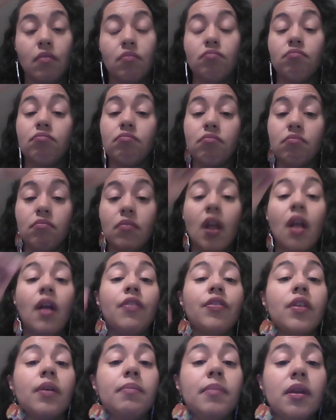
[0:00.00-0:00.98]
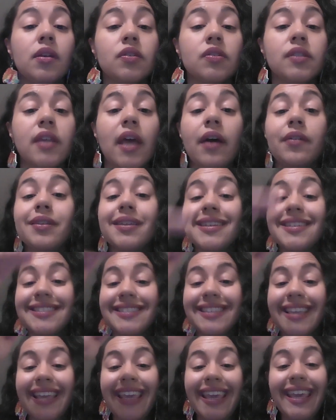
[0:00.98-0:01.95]
Mm, the middle sound
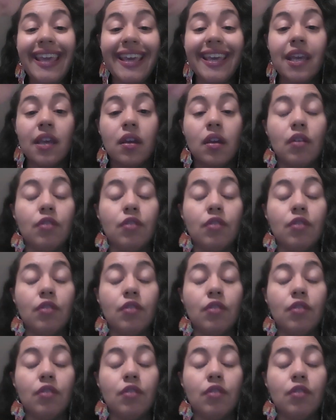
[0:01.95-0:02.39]
is eh